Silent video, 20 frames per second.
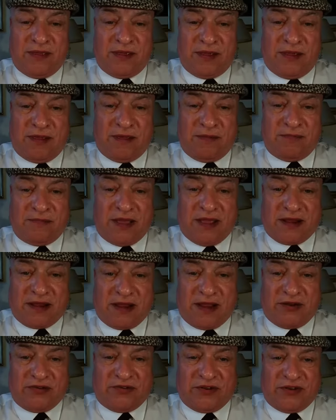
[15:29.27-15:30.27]
I
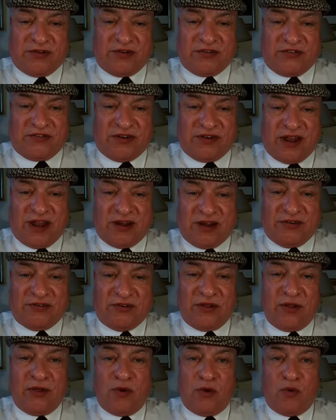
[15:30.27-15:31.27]
can't understand